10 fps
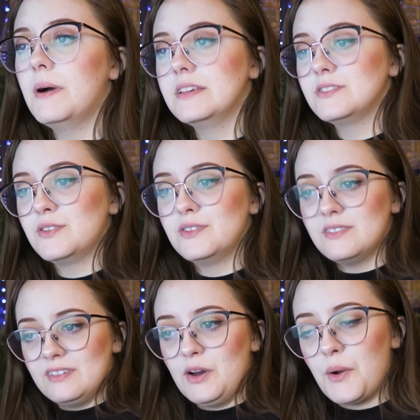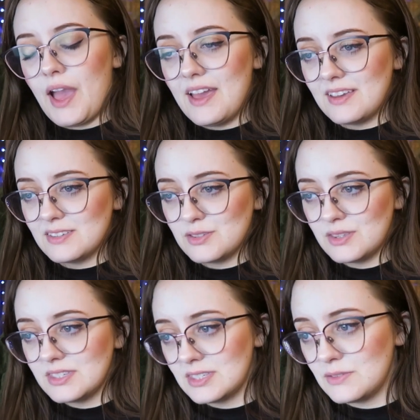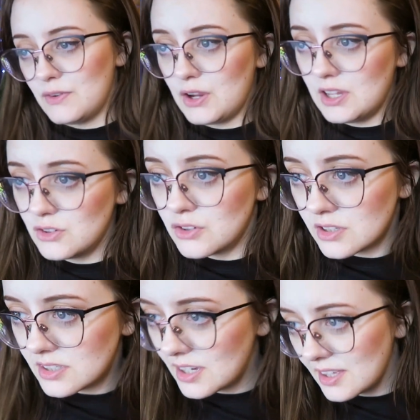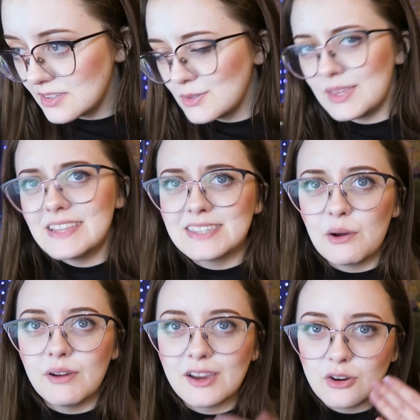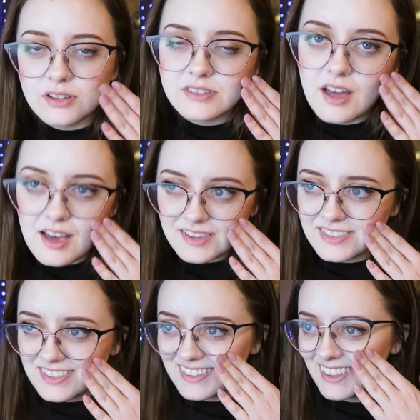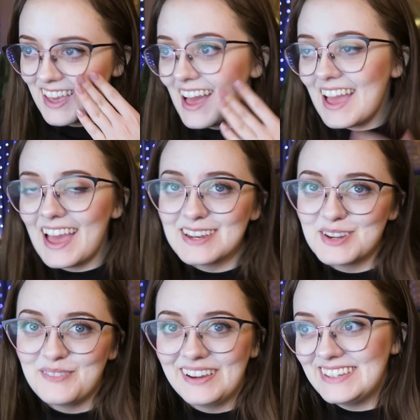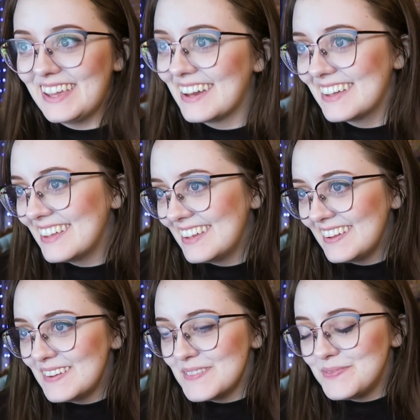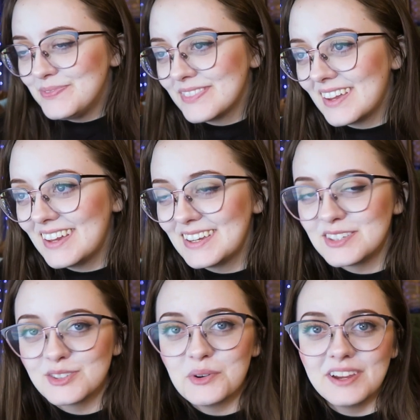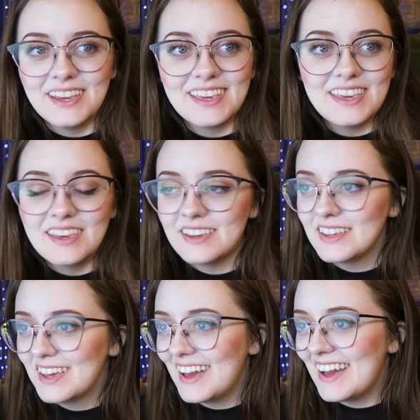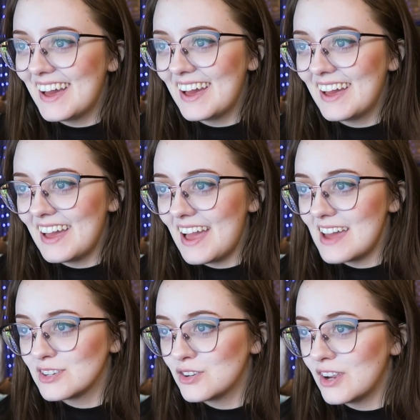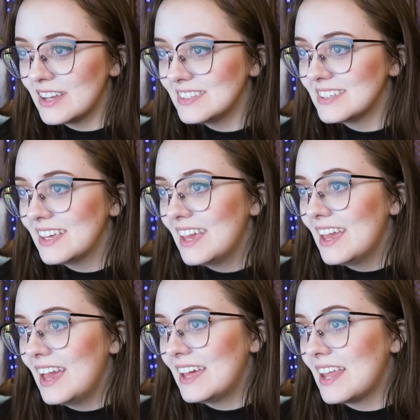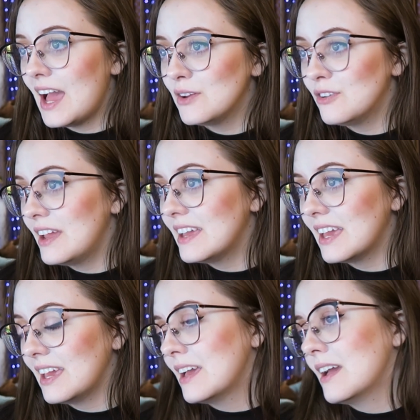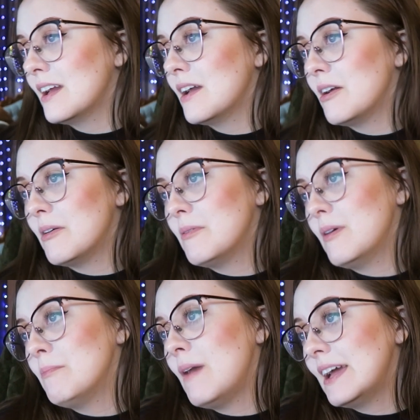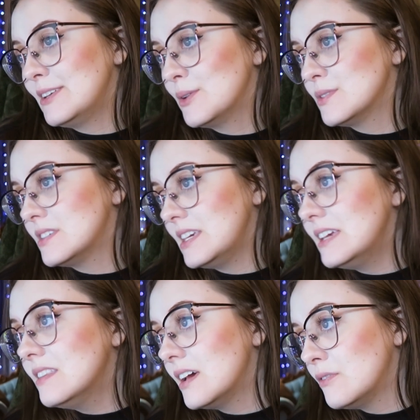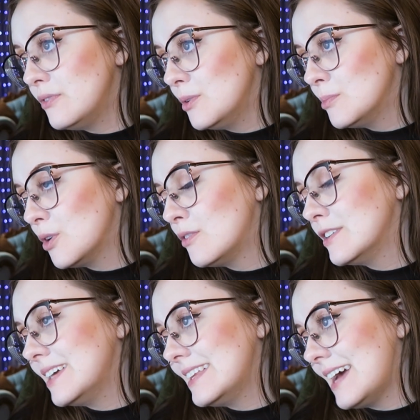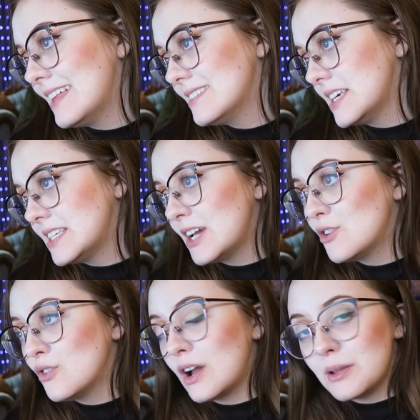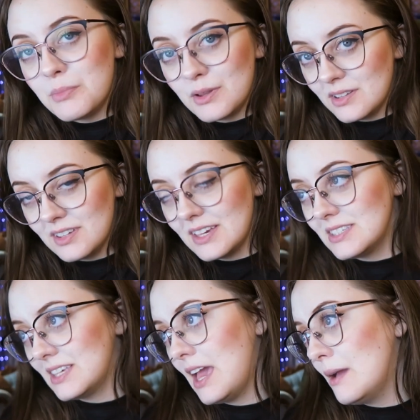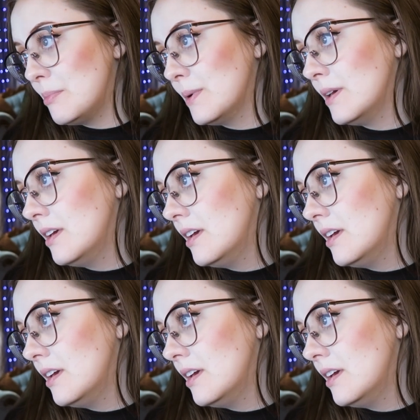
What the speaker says: puzzle. Okay, so this is very interesting. So that's how Icarus dies. I had no idea. Sorry, Icky. At Crete, an irate king Minos seethed and fumed over Daedalus' incredible escape.